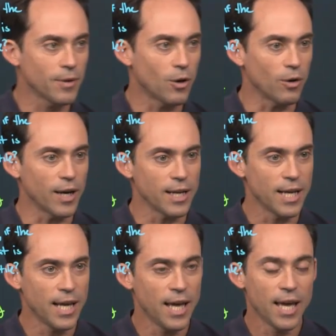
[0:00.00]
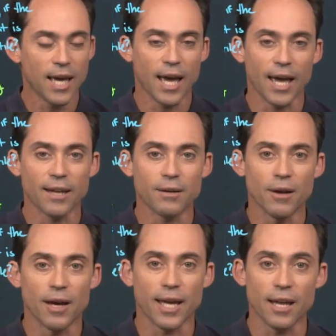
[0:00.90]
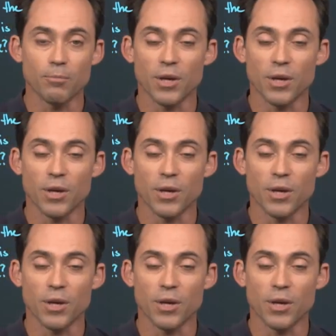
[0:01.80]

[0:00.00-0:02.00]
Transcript: All right? And again,